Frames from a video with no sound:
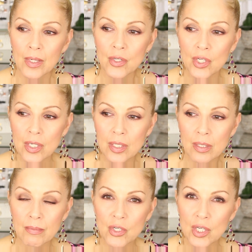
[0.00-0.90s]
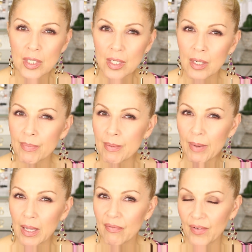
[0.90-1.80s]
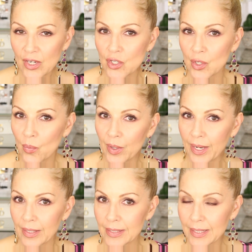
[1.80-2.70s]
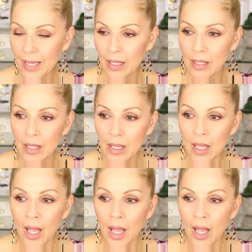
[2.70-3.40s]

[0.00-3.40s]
she's she's going to be my affectionate one, I can tell.